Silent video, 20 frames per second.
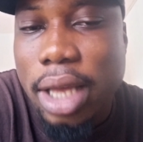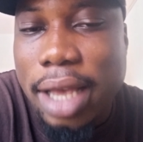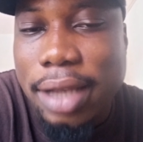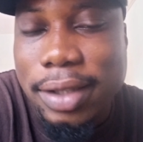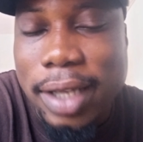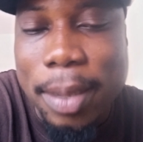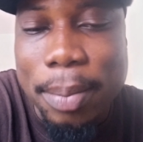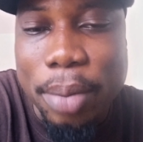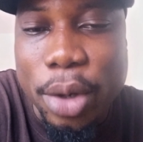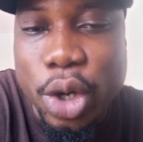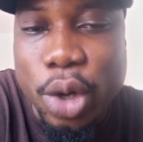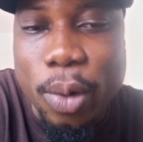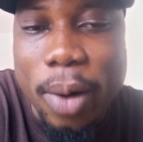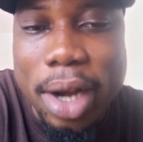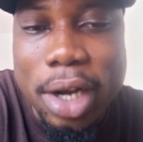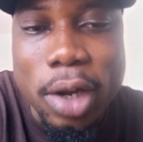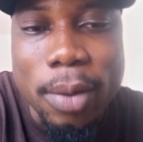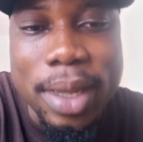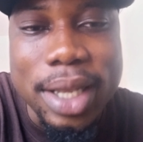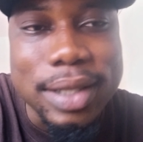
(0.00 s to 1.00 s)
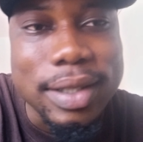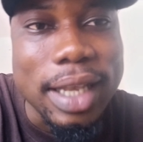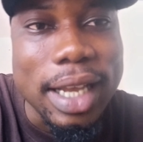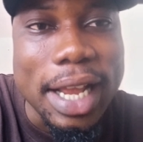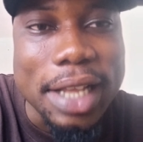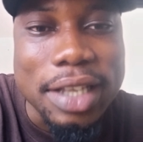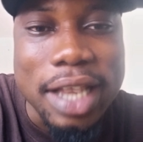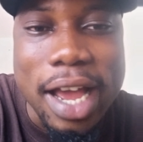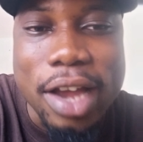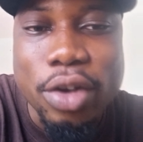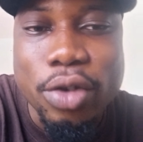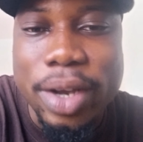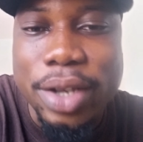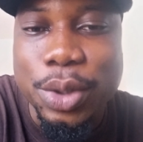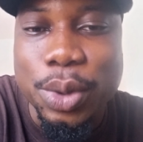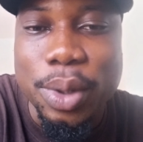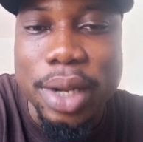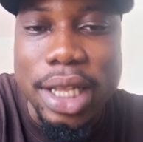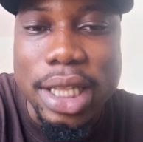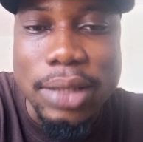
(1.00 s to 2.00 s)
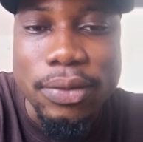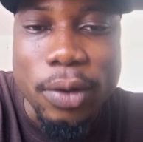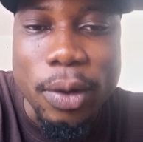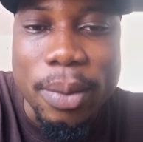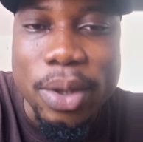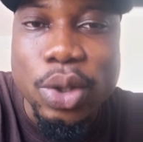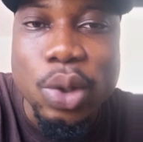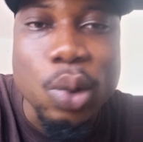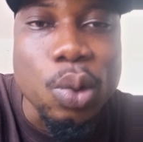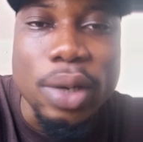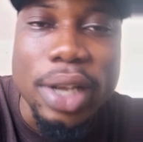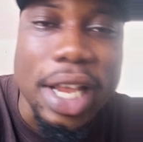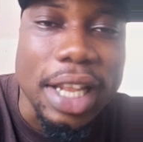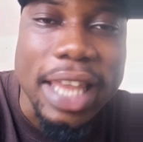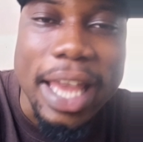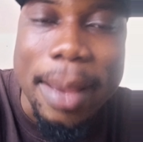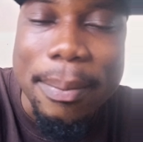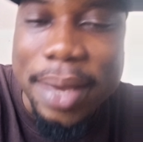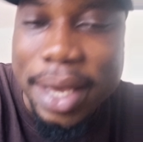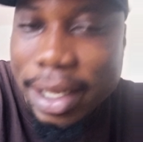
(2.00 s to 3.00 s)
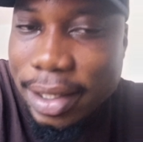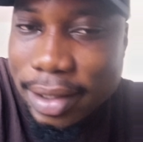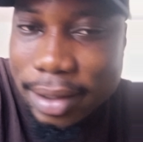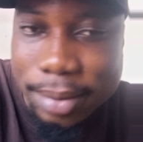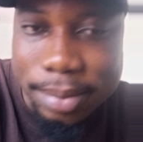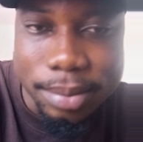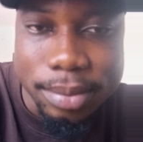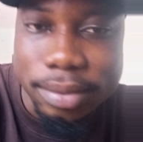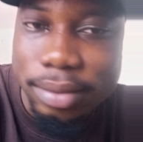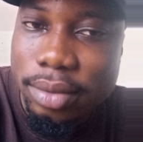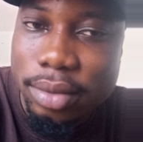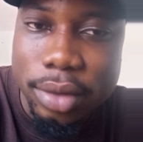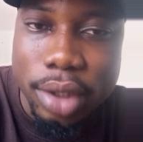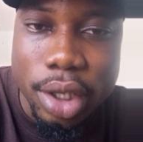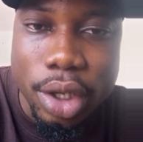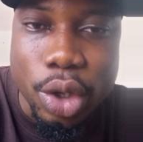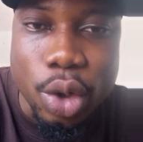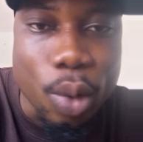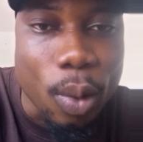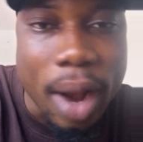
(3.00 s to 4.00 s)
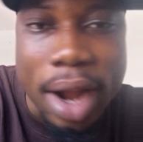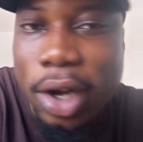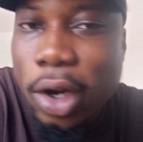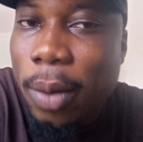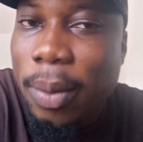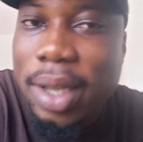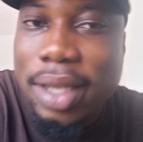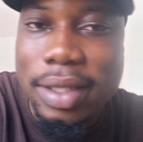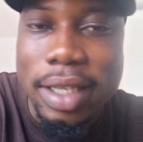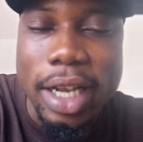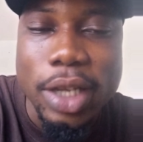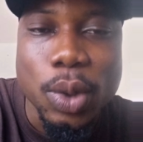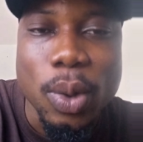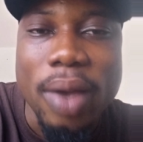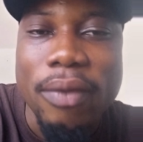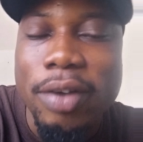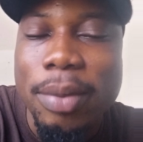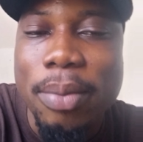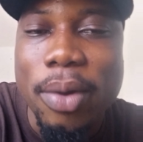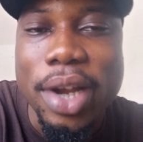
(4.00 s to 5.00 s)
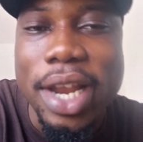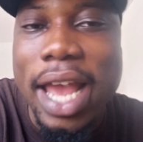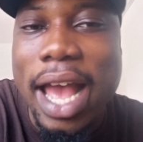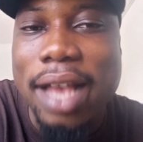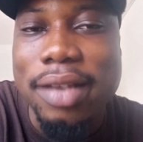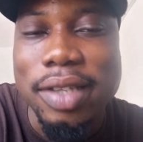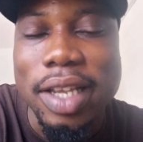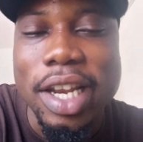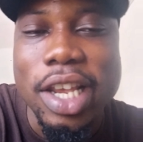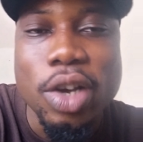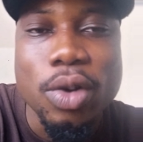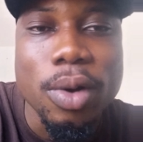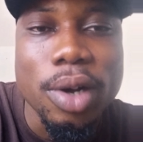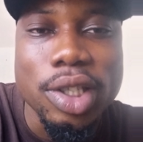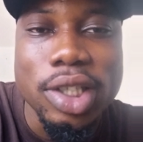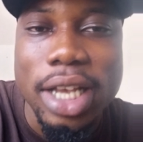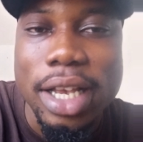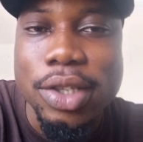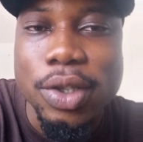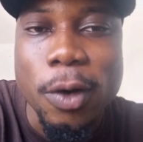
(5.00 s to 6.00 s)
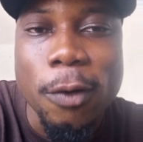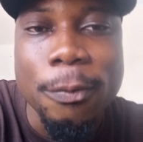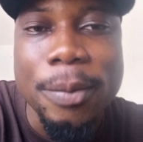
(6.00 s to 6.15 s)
Example, you randomly select 100 students from a school database. You randomly select. So everybody has an equal chance